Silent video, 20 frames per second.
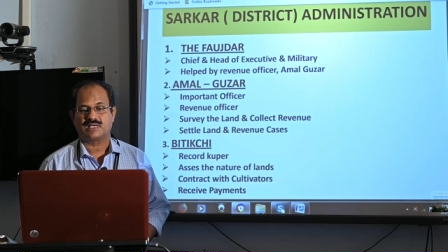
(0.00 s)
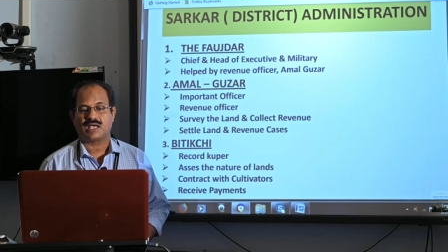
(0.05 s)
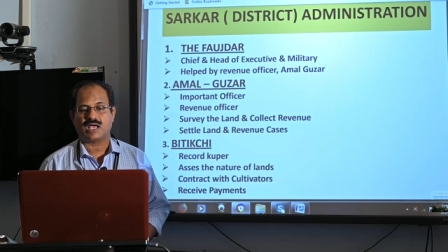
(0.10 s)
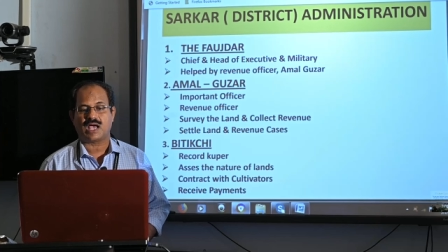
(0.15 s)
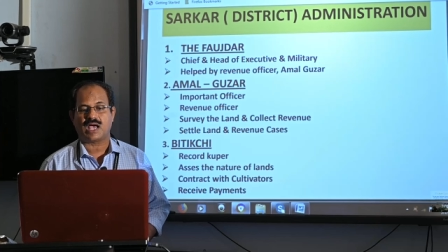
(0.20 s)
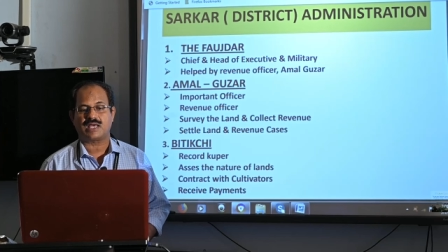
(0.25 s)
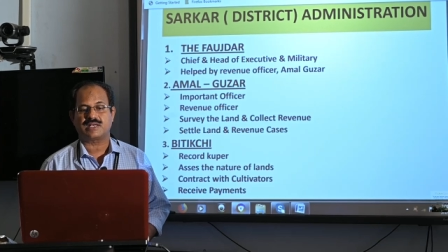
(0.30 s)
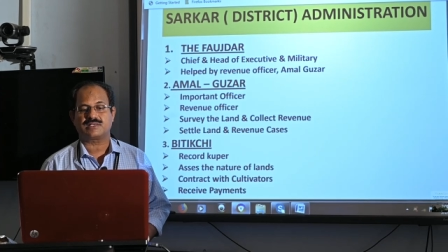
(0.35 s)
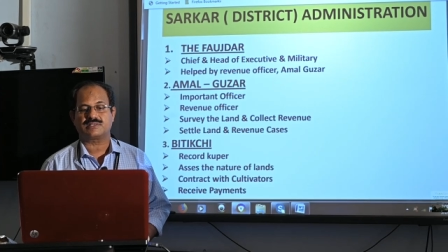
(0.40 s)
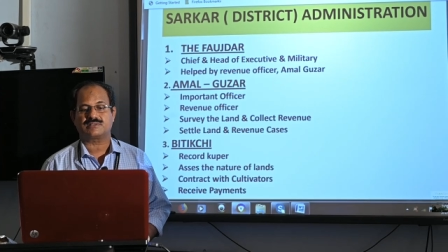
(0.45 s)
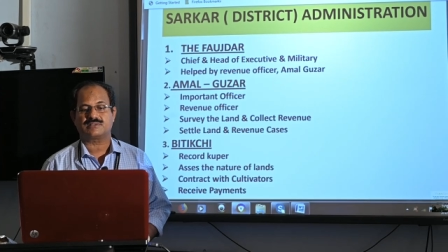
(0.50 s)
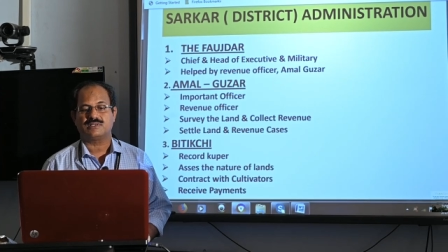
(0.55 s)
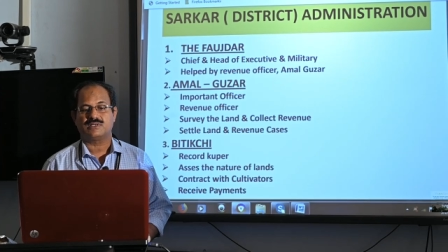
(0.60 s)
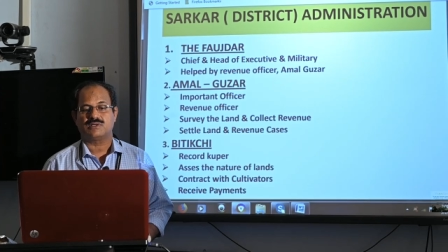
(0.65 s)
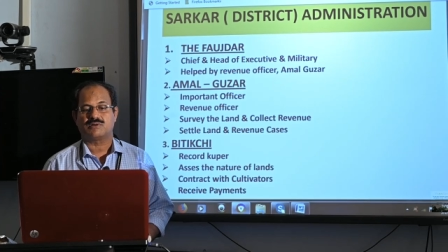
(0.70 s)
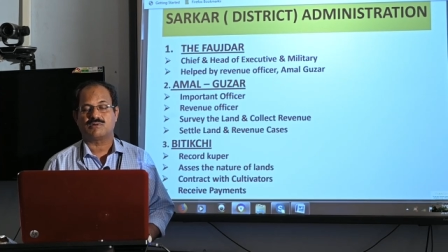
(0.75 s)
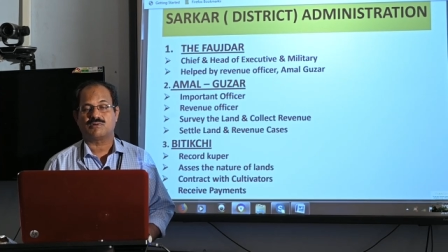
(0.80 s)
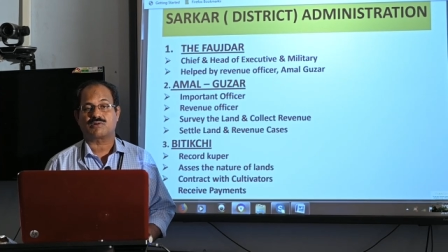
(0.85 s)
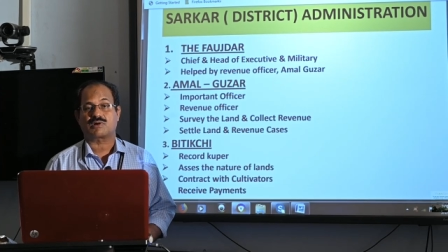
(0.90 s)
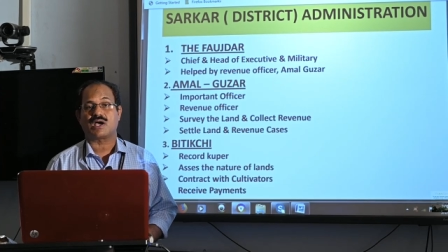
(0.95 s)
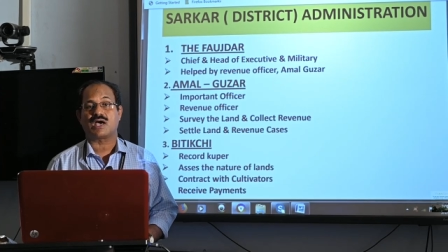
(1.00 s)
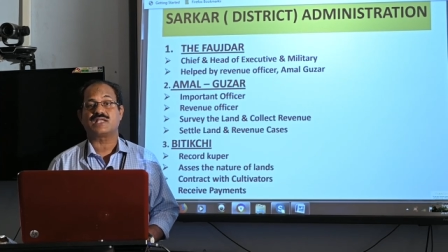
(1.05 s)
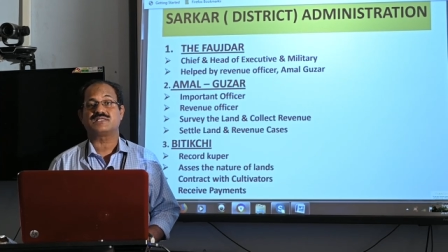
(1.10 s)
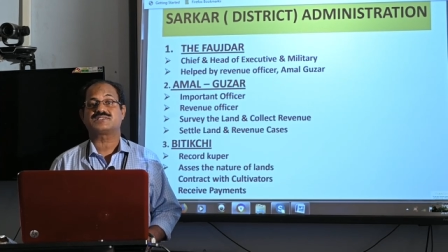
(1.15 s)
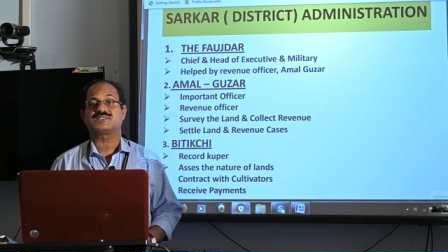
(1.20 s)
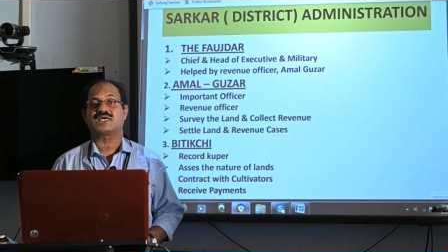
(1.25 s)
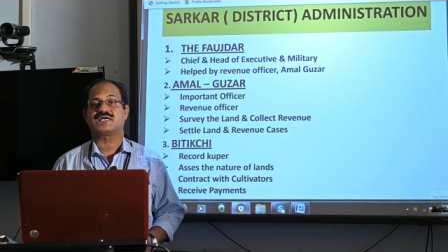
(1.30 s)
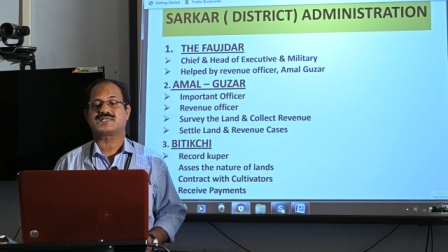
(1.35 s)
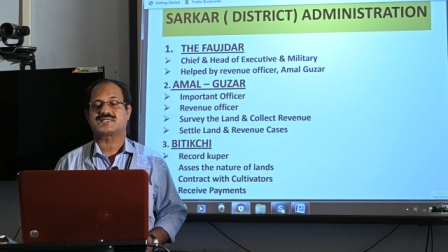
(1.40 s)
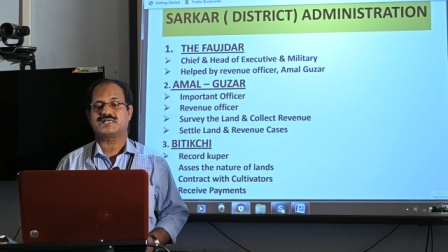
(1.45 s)
and who can
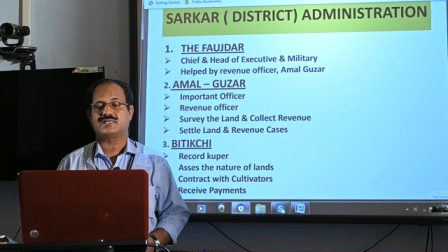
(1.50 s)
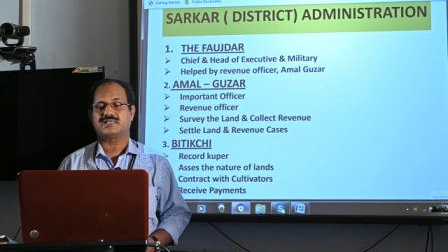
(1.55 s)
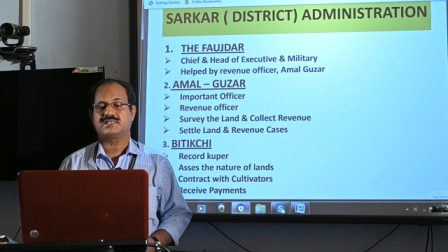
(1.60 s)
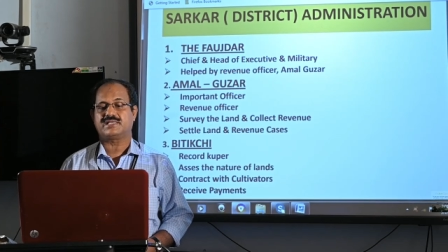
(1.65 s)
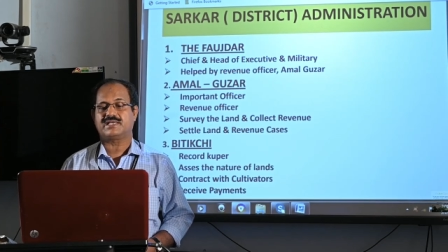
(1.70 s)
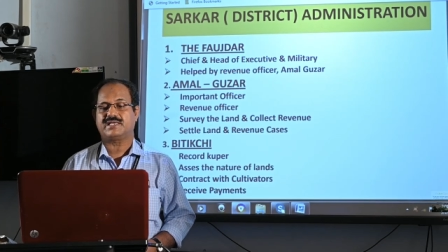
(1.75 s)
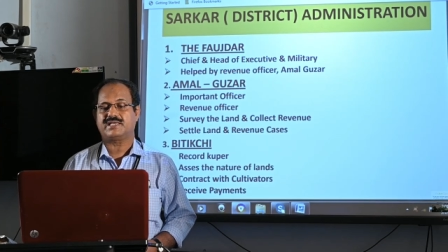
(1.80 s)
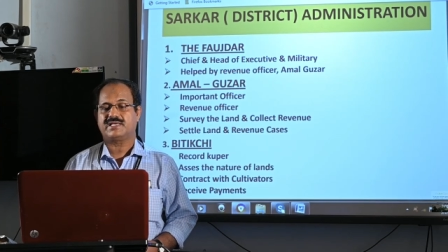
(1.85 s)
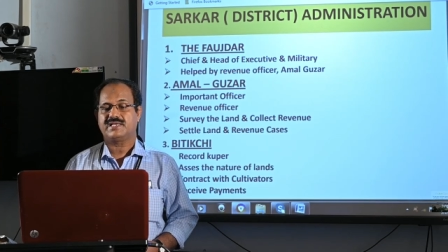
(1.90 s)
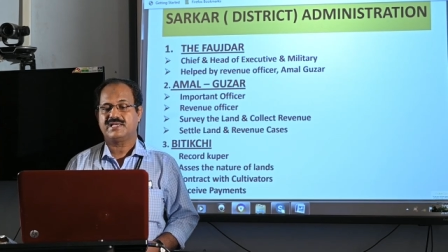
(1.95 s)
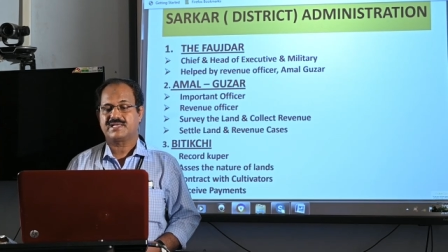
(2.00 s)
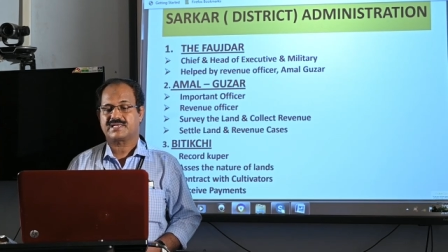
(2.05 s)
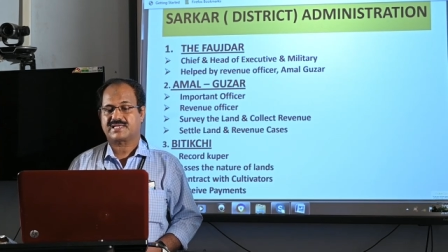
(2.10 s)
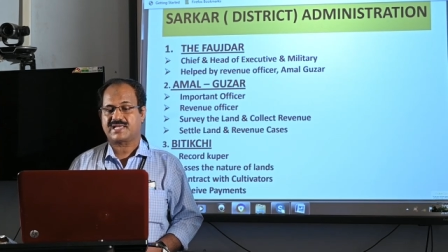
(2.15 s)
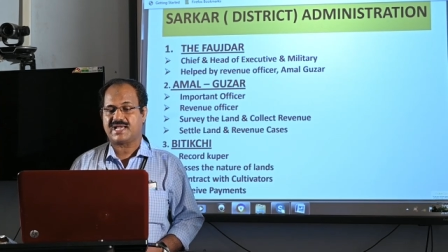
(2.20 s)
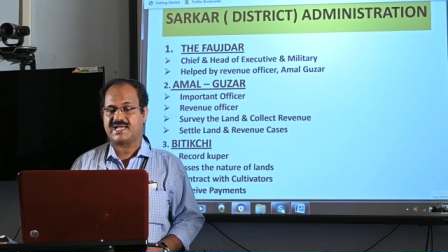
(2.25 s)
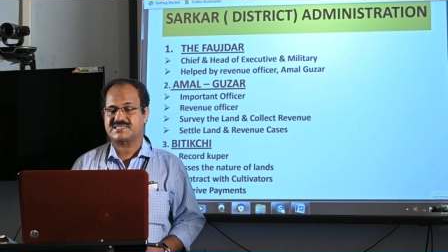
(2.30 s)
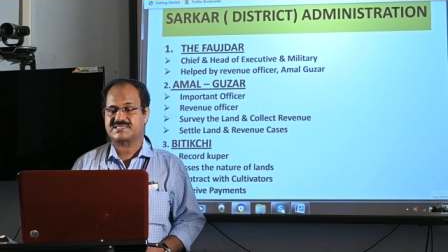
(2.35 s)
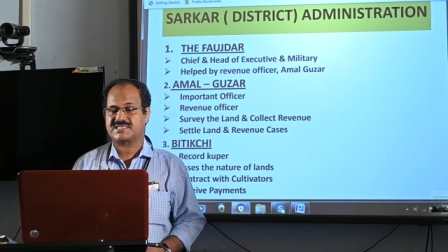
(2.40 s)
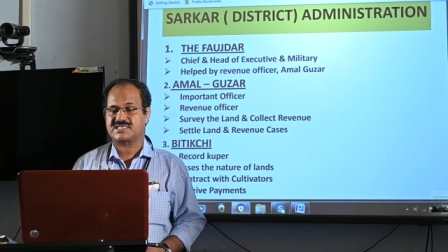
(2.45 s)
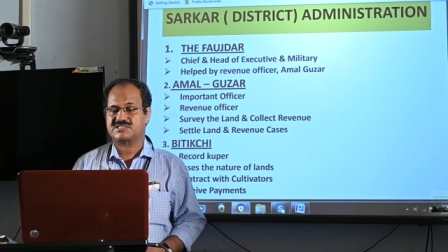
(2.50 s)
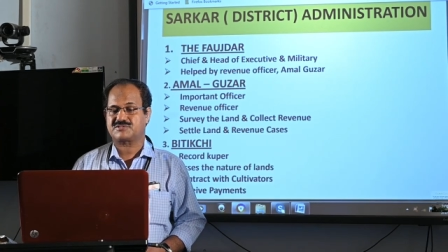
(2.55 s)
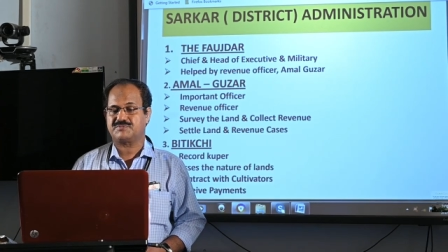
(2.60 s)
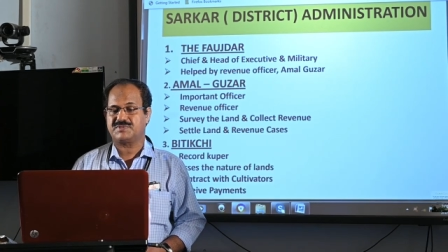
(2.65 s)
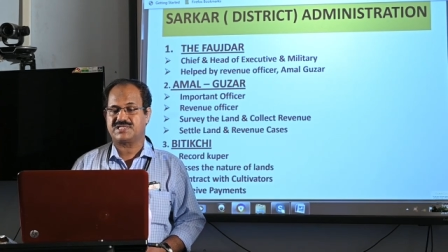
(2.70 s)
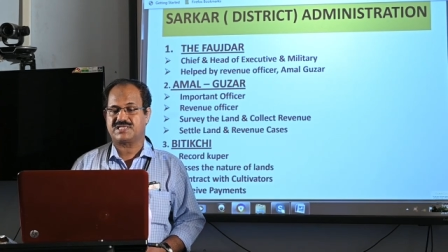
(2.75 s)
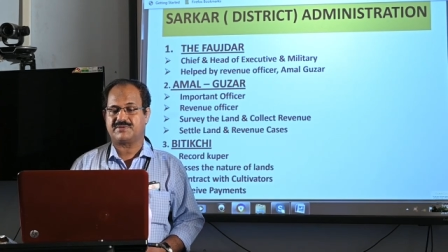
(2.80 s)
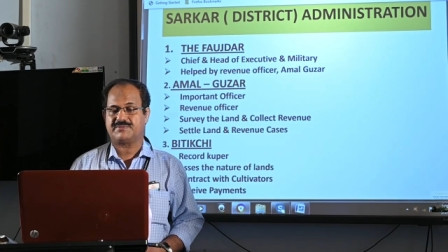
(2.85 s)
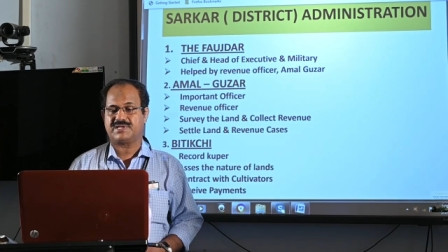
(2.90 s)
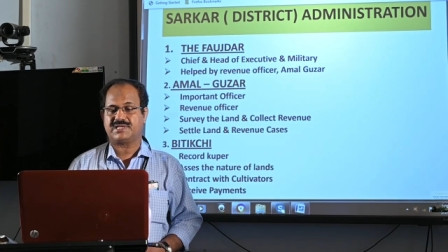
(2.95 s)
settle the cases
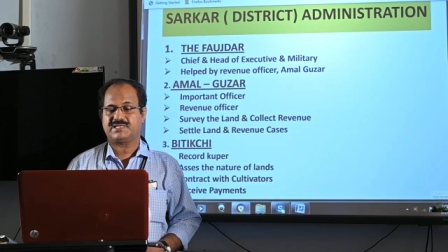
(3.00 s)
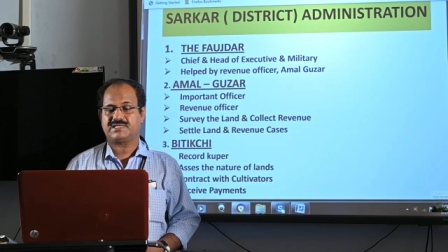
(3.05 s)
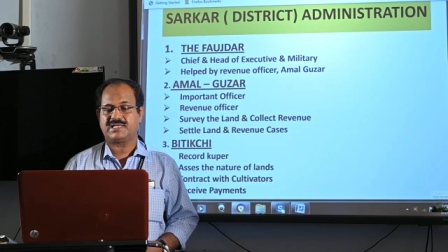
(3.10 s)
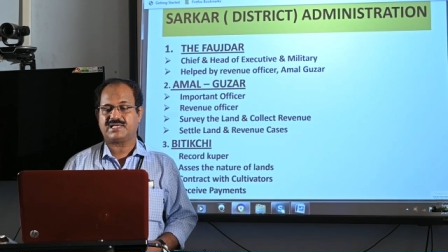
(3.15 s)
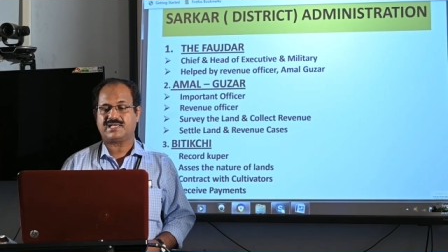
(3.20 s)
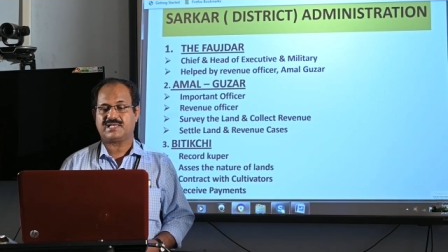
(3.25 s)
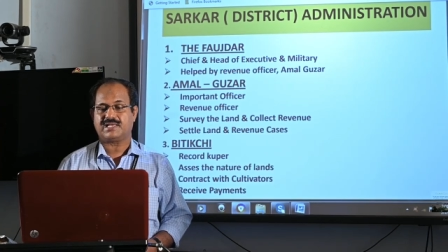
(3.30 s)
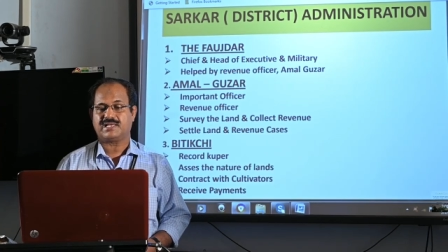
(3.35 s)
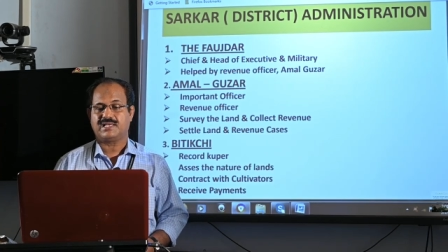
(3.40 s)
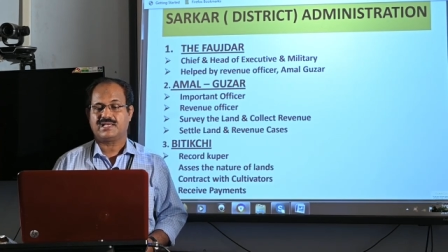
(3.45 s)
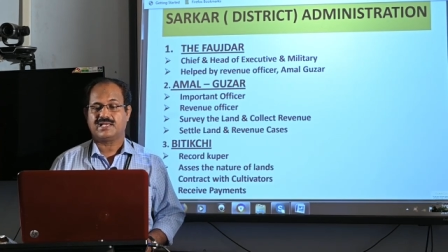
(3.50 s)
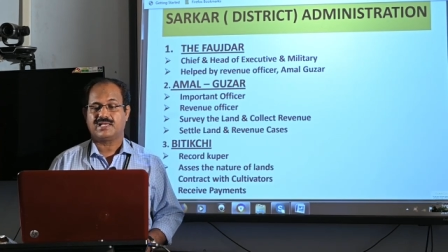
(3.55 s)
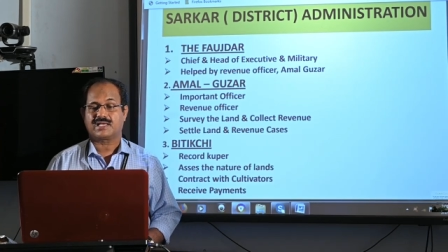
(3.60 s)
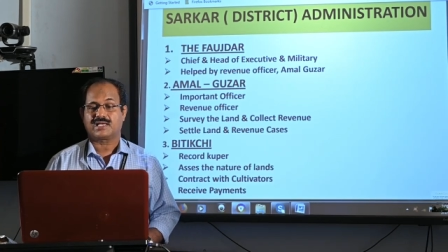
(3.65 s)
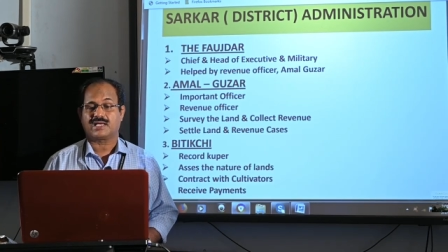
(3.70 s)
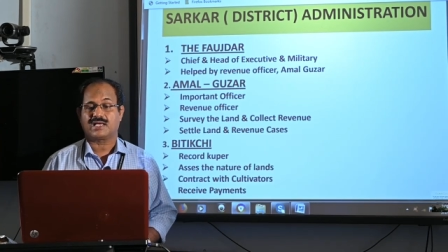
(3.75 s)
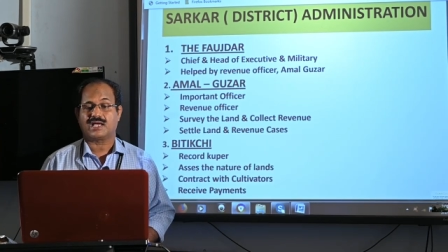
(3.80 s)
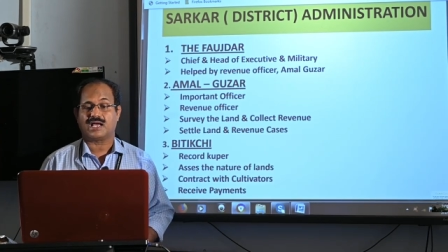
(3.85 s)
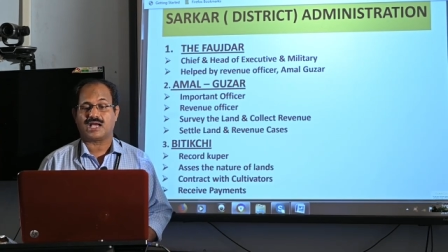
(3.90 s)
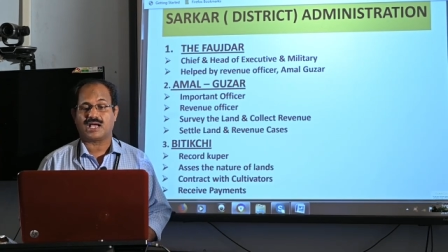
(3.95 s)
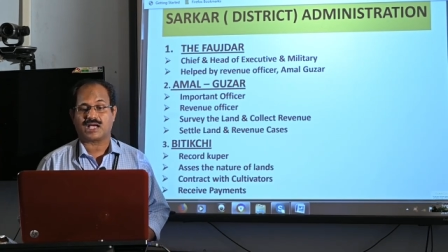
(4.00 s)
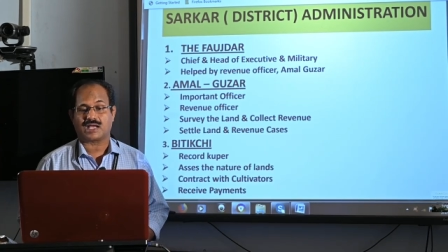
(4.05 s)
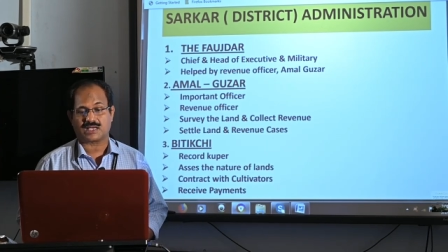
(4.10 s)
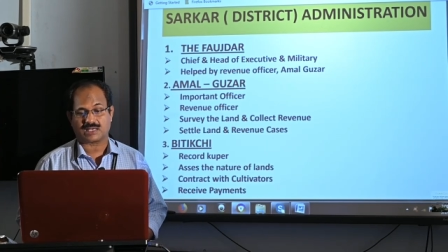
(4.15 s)
between the uh,